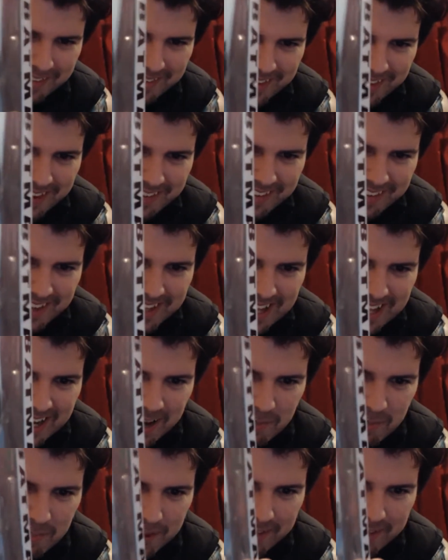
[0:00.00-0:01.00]
looks like there's a
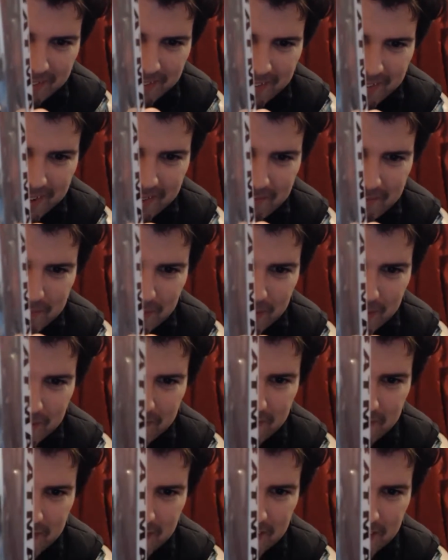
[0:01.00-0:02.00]
yellow bit to it,
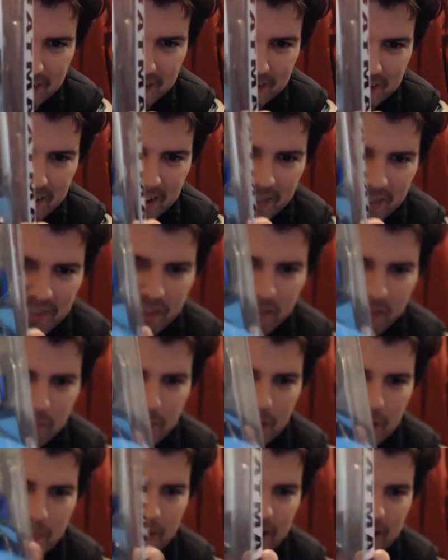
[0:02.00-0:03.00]
but yeah, it says
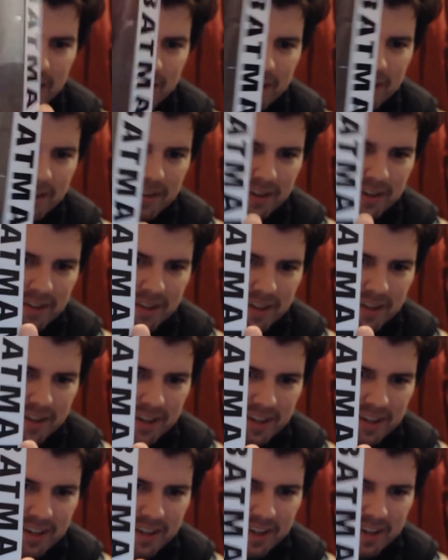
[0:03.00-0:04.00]
Batman
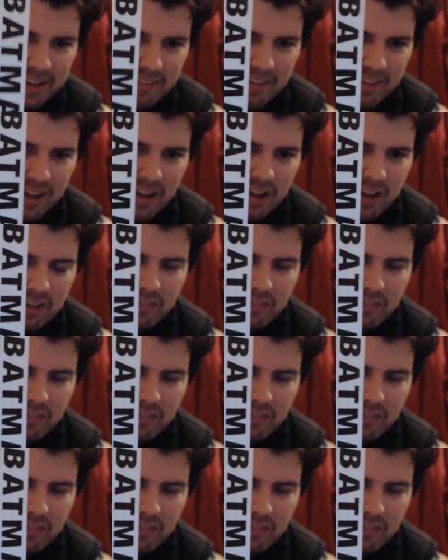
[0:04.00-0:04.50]
in his